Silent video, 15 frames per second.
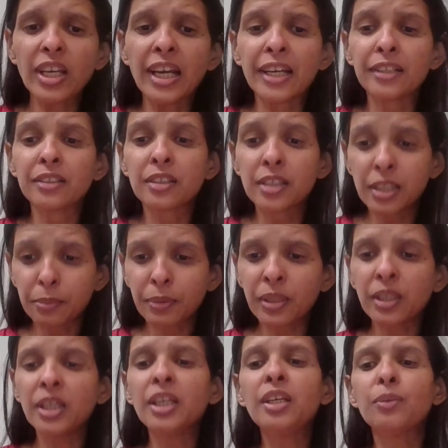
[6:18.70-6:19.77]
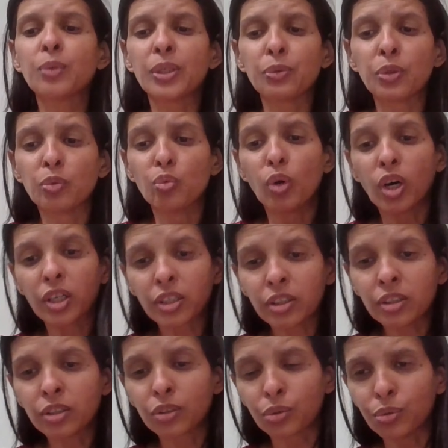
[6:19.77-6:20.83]
And similarly, when we
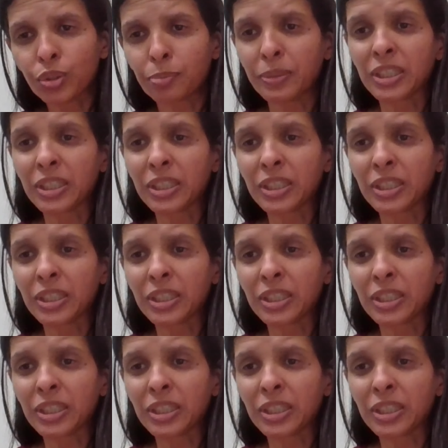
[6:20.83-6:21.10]
water the roots,